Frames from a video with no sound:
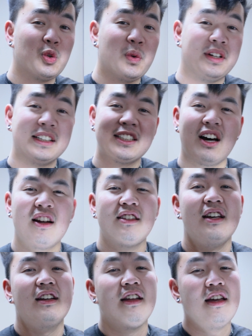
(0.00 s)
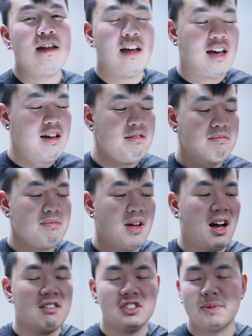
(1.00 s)
doing this kind of technique and
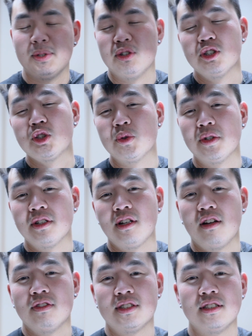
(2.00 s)
I've just been used to it ever